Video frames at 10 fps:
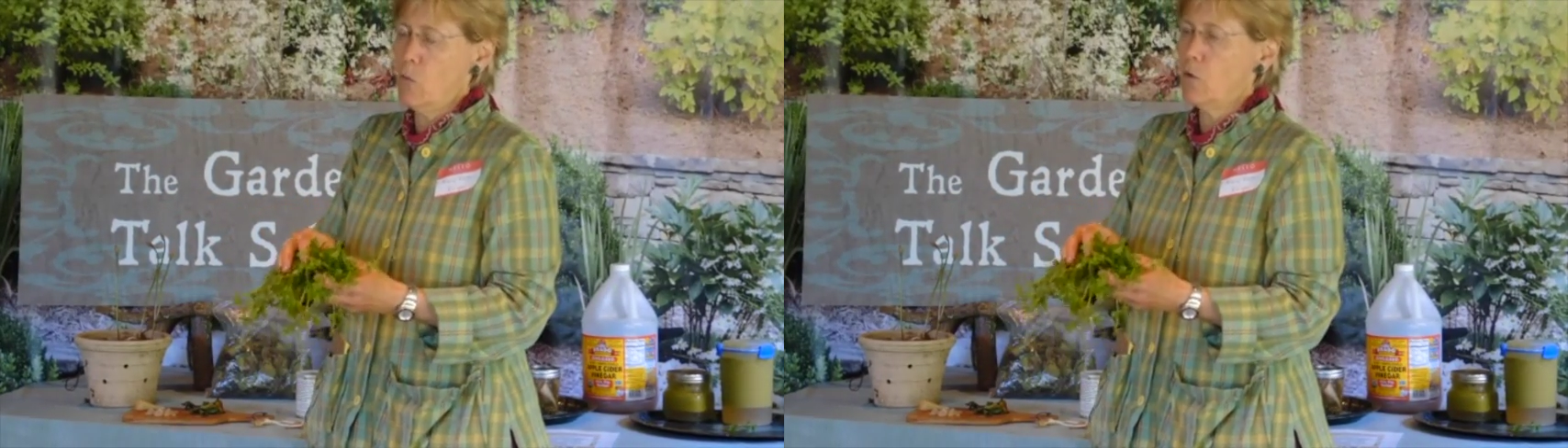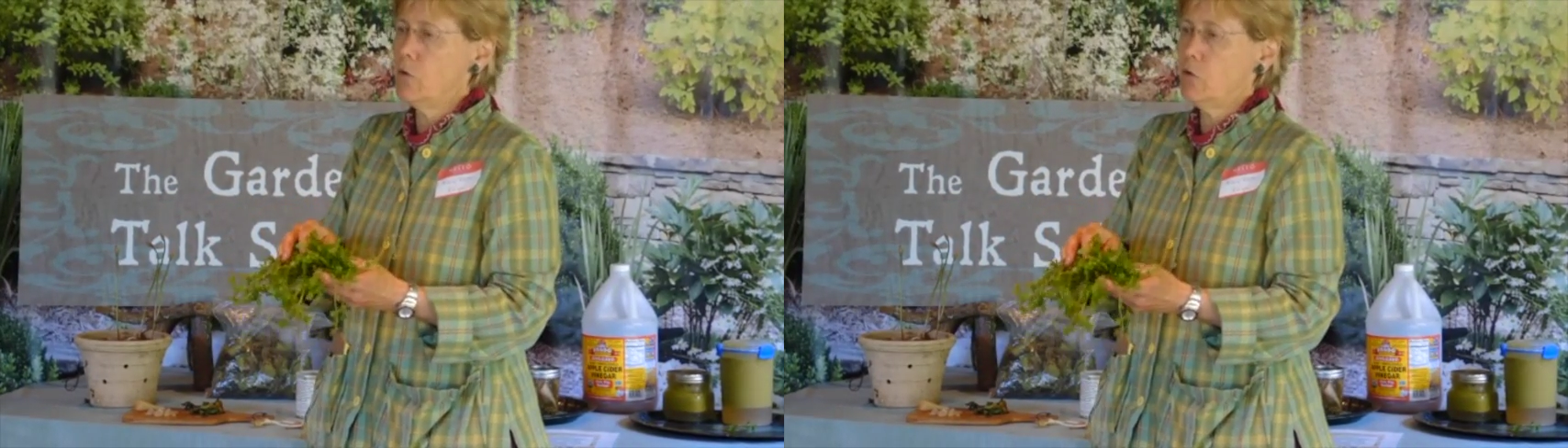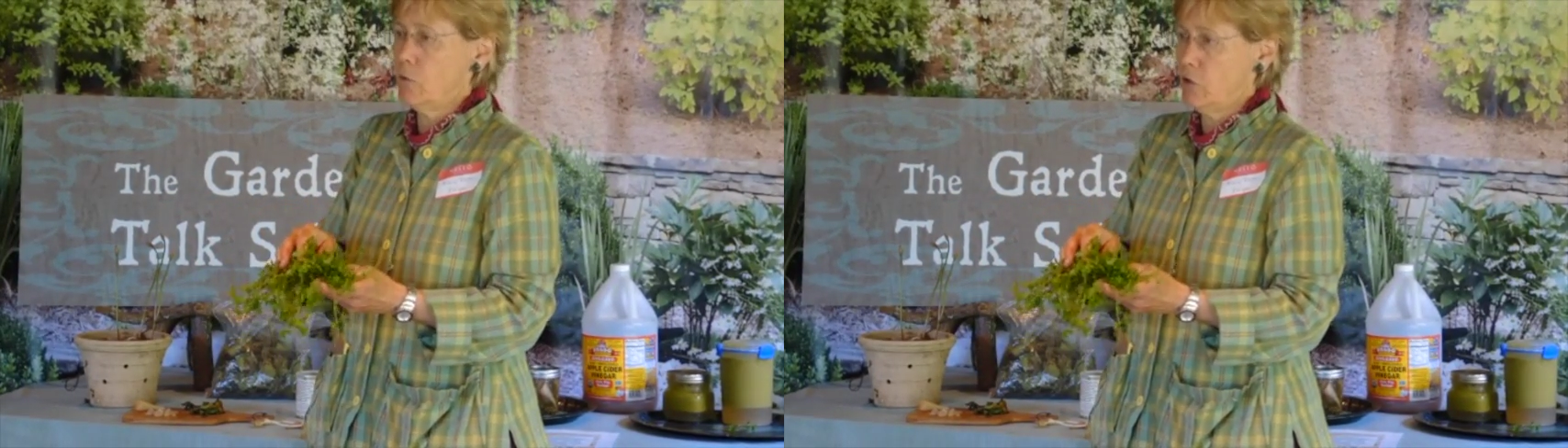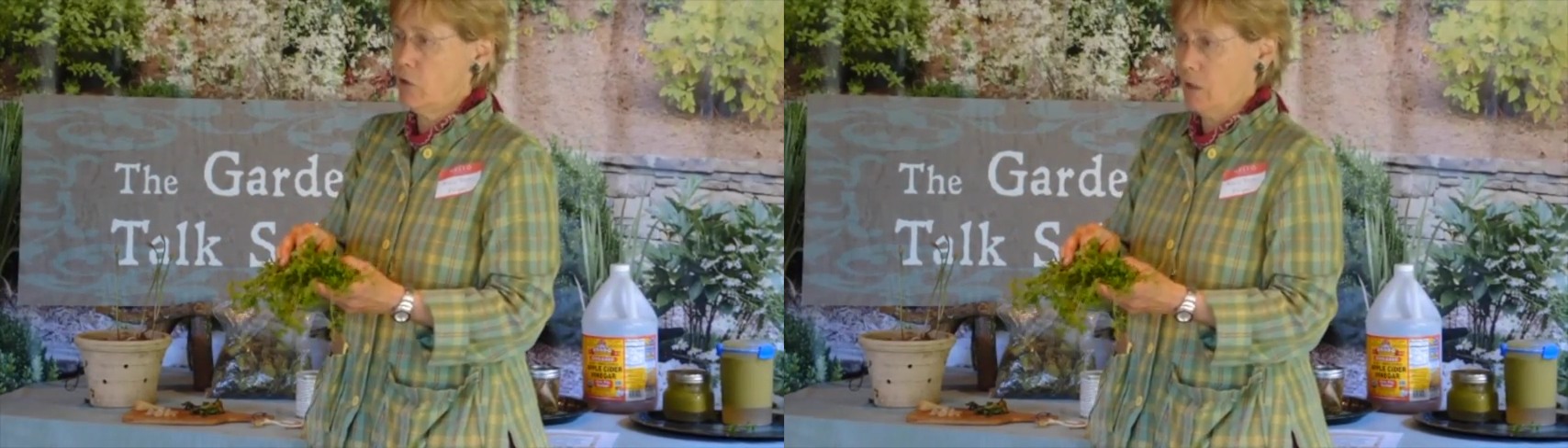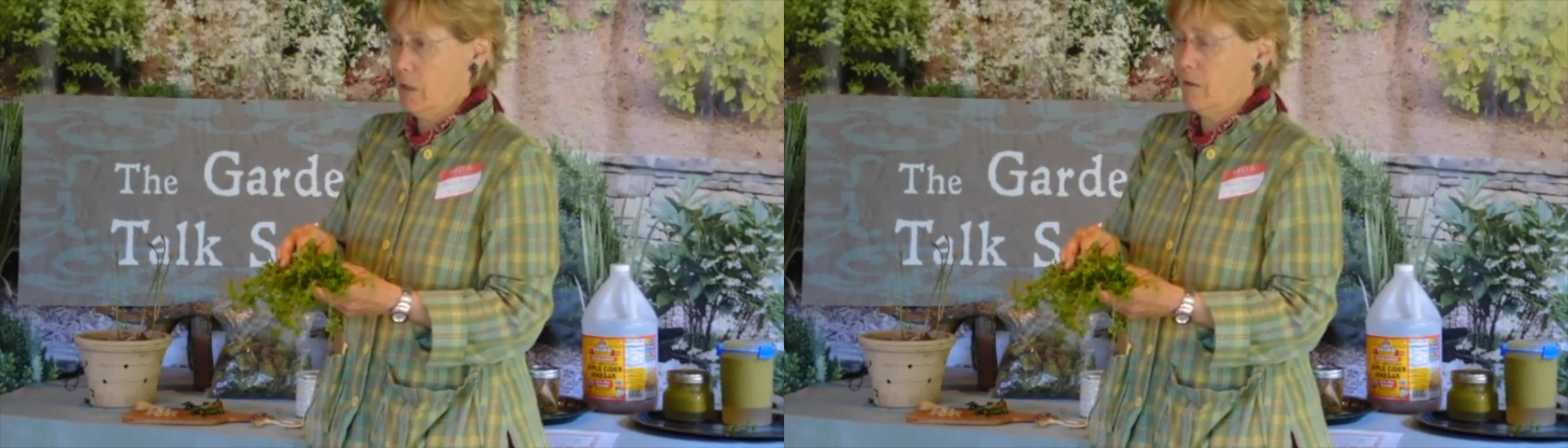more
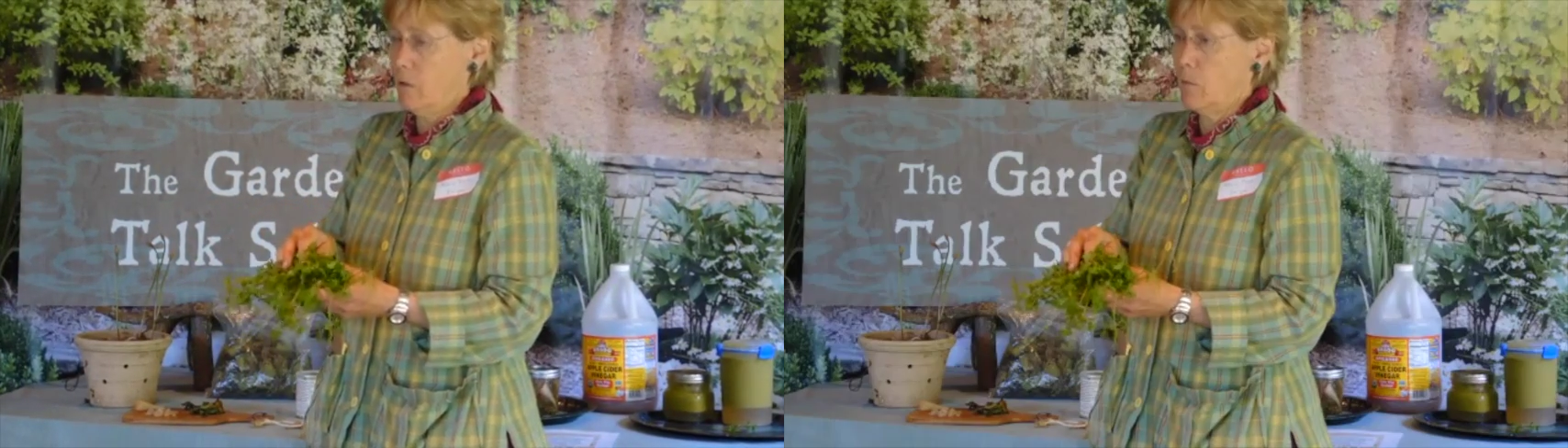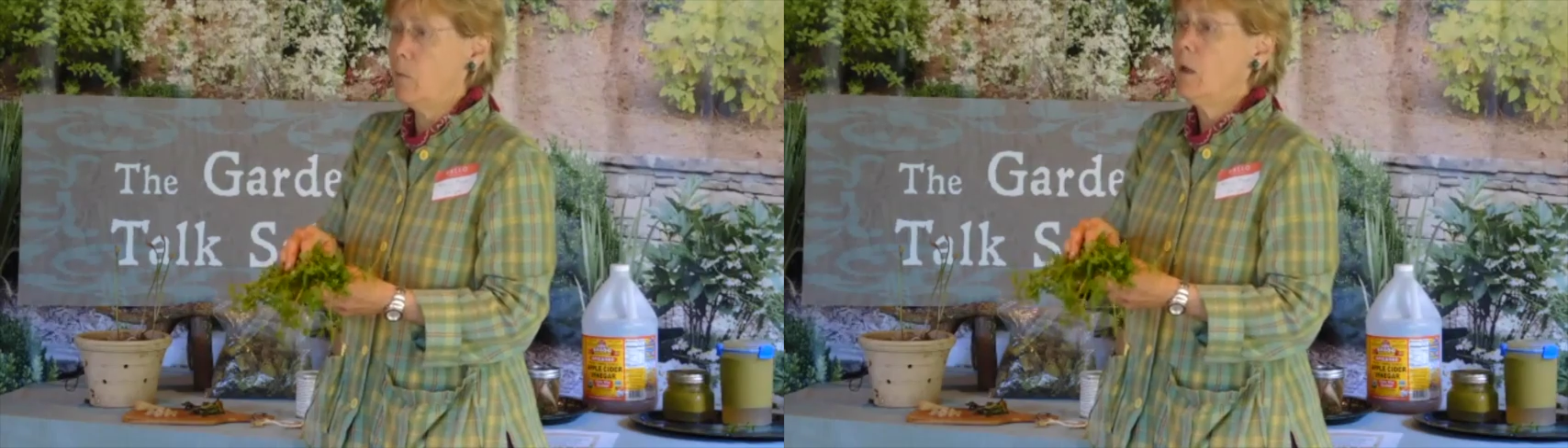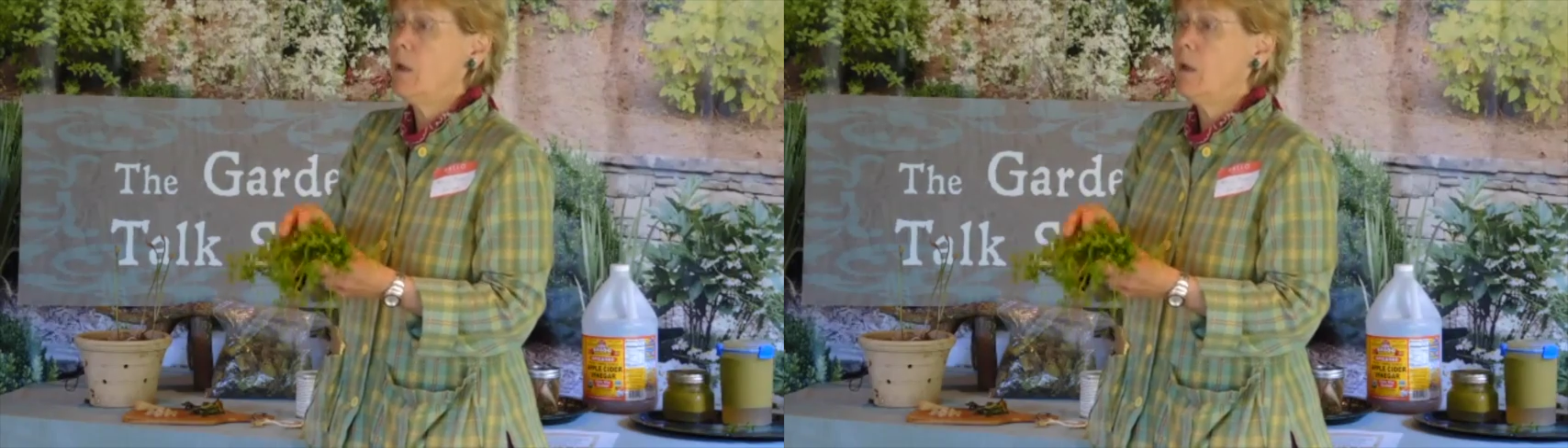nutrition in them